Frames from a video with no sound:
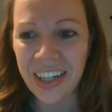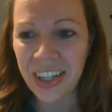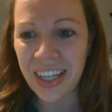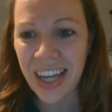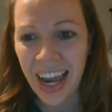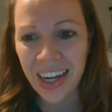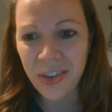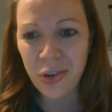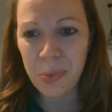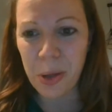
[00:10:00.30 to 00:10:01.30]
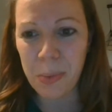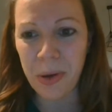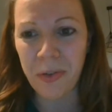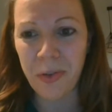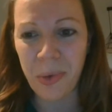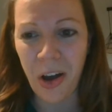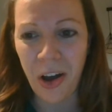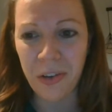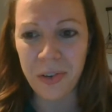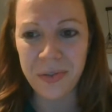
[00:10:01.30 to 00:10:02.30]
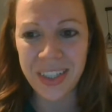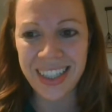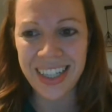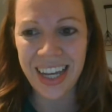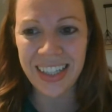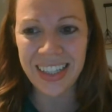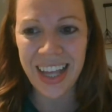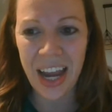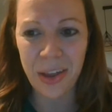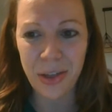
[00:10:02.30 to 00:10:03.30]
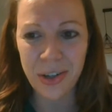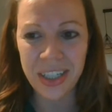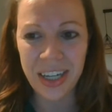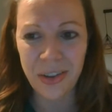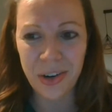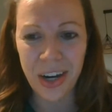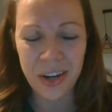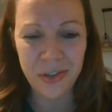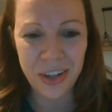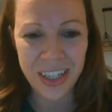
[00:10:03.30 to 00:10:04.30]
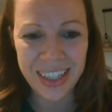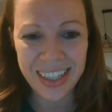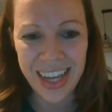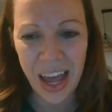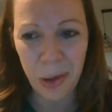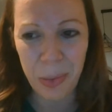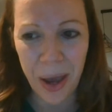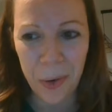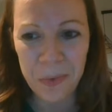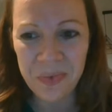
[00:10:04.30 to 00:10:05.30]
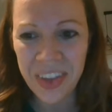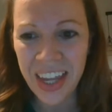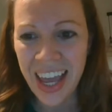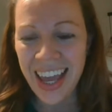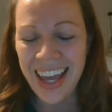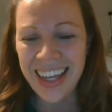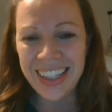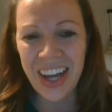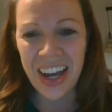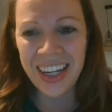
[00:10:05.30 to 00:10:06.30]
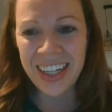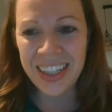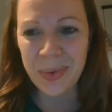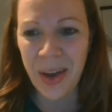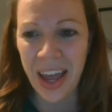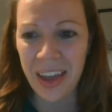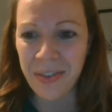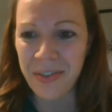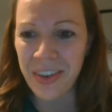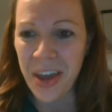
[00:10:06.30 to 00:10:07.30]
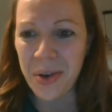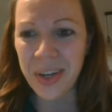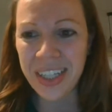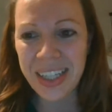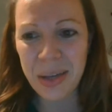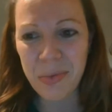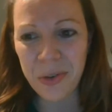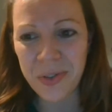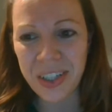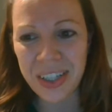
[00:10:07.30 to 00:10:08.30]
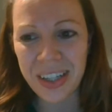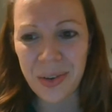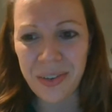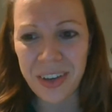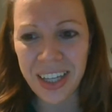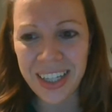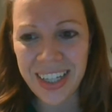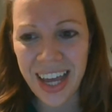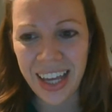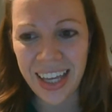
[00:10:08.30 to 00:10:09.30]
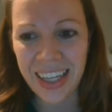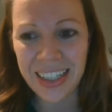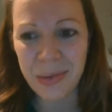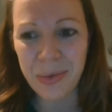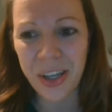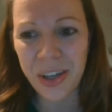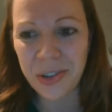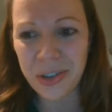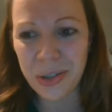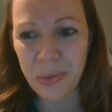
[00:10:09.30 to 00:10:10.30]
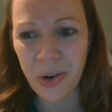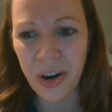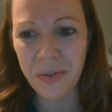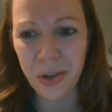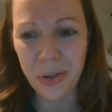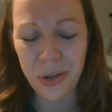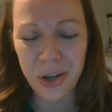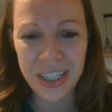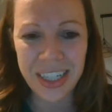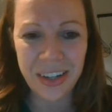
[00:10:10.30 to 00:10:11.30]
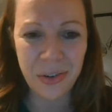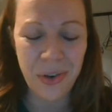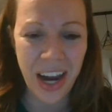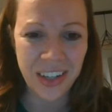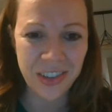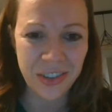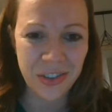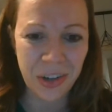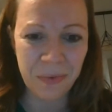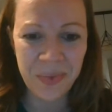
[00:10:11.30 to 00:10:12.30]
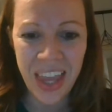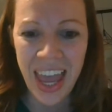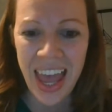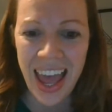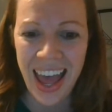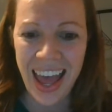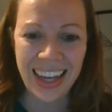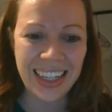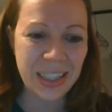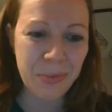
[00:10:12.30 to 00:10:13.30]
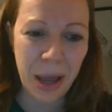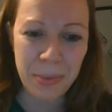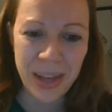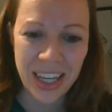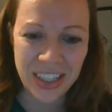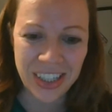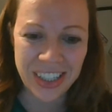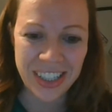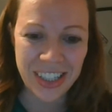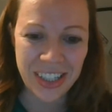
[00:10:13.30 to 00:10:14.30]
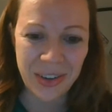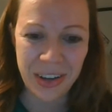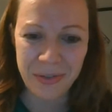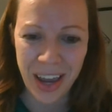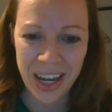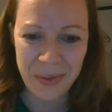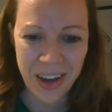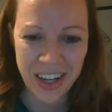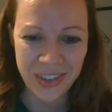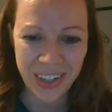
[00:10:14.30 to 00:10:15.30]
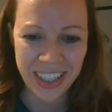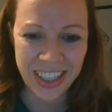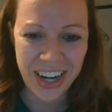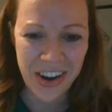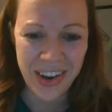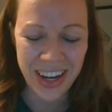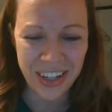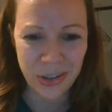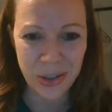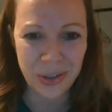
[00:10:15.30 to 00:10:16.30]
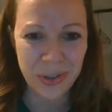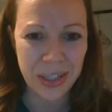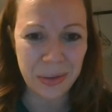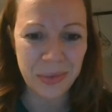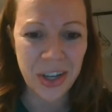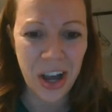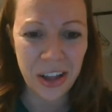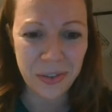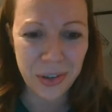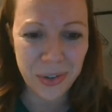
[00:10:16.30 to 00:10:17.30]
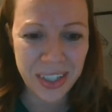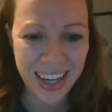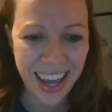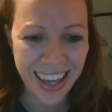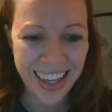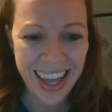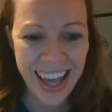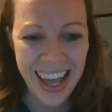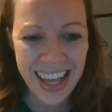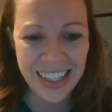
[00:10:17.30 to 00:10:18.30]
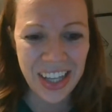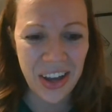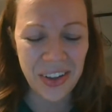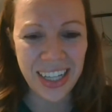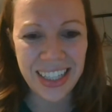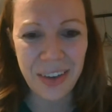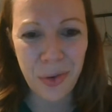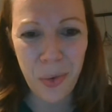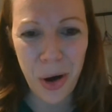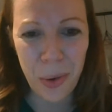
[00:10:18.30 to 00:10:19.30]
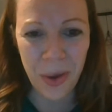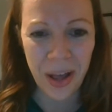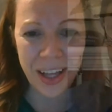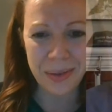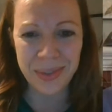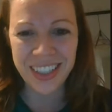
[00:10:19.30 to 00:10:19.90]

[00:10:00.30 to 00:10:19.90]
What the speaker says: nearly 900 people from all 50 states and 13 other countries to help out. Don and his wife recently moved to Louisville, Kentucky to be closer to more of their 13 grandchildren. And it's my pleasure to invite him onto our show and introduce him to all of you today. So let's give a warm welcome to